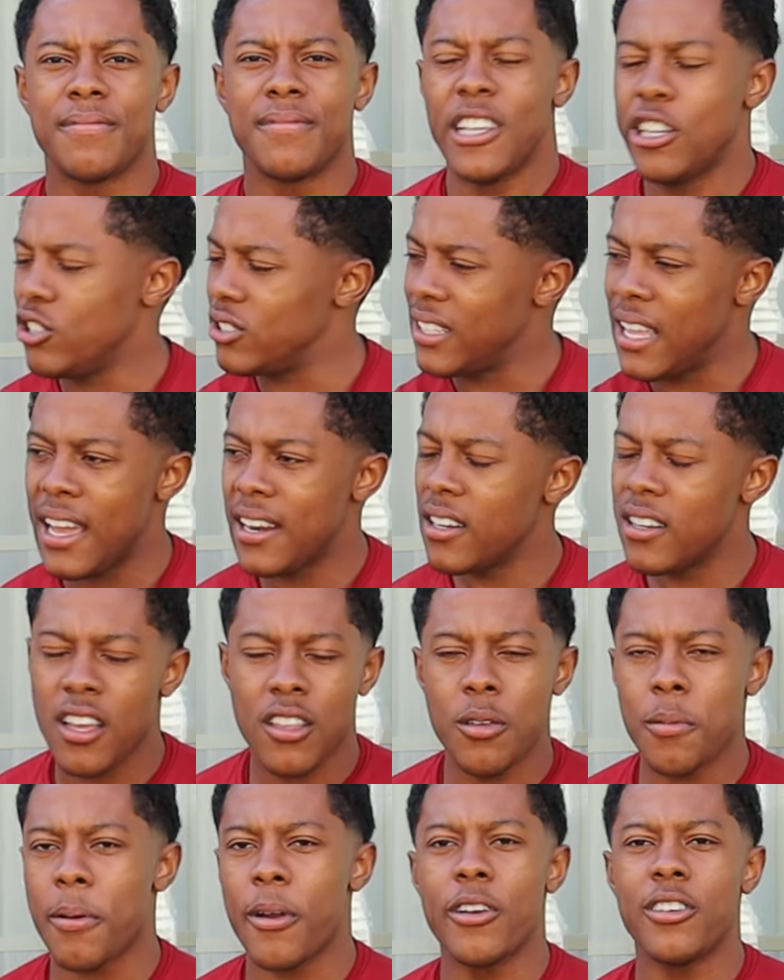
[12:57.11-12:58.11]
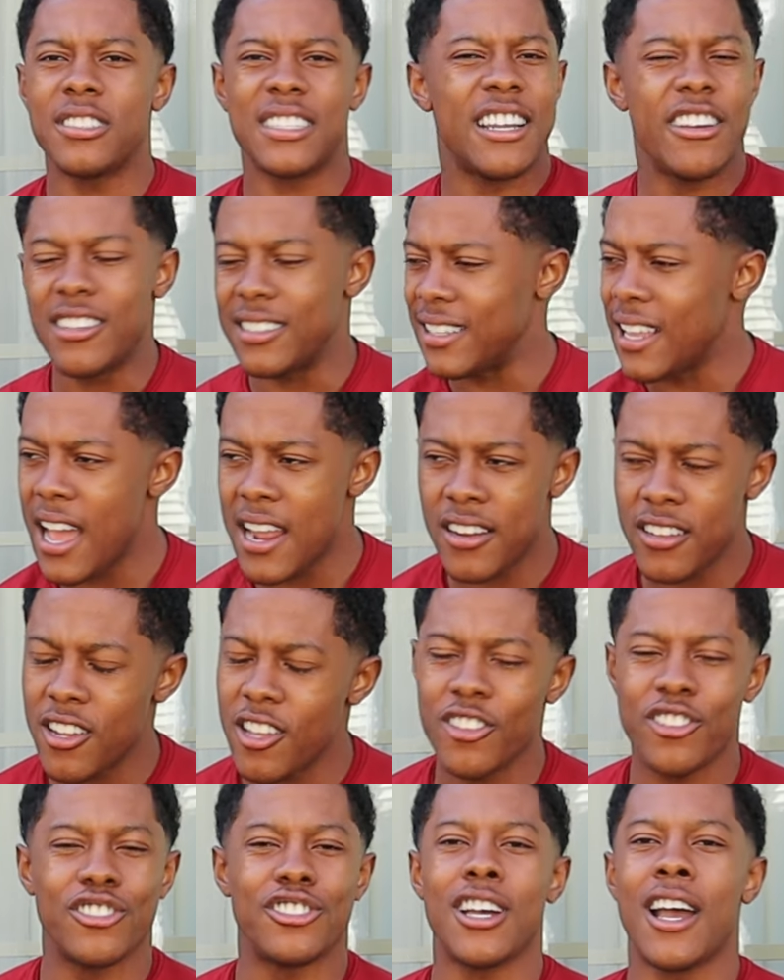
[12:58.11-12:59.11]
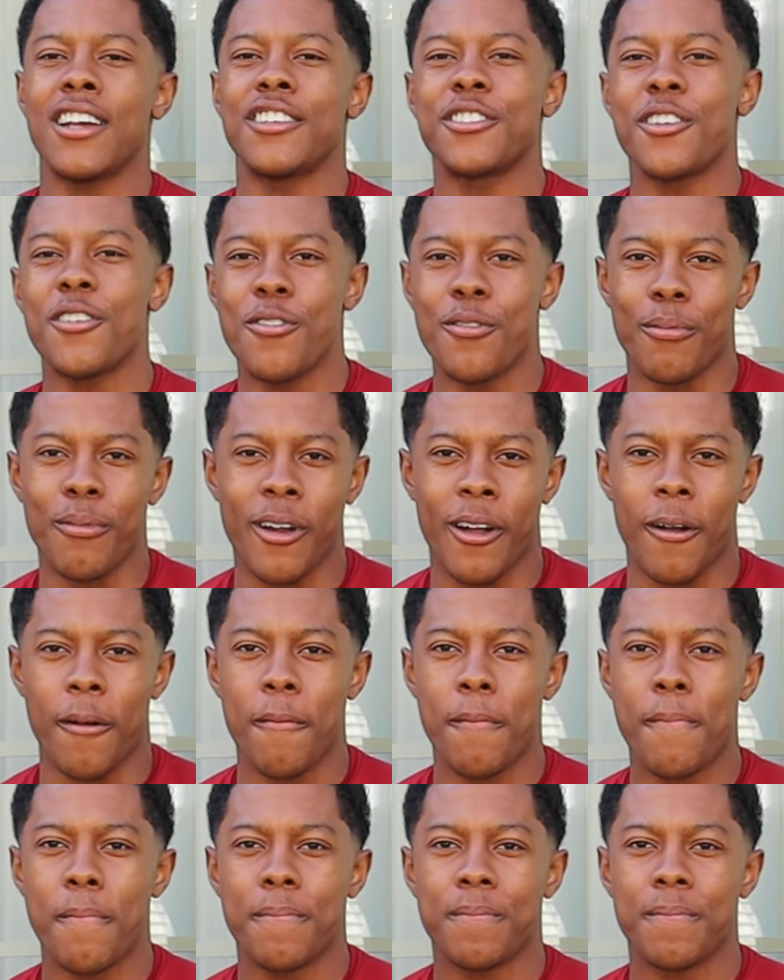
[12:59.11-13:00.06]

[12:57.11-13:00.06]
There's not another person. There is not another Josh Holt, bro.